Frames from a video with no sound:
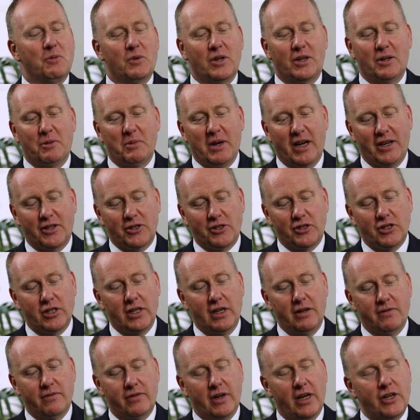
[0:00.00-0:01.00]
we're about to
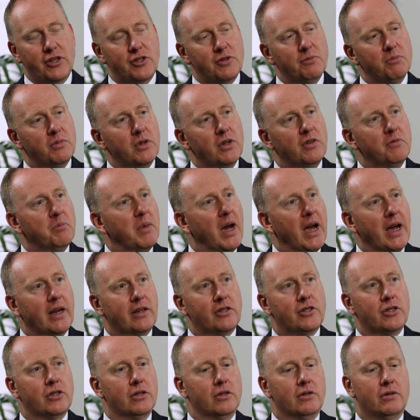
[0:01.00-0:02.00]
see inflation move
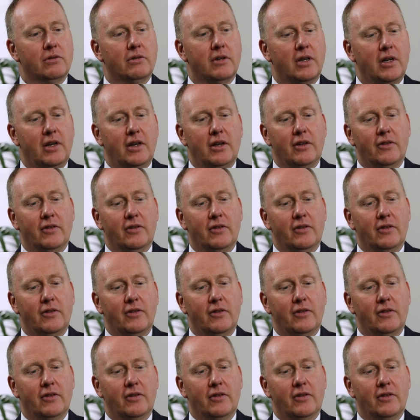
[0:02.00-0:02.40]
back to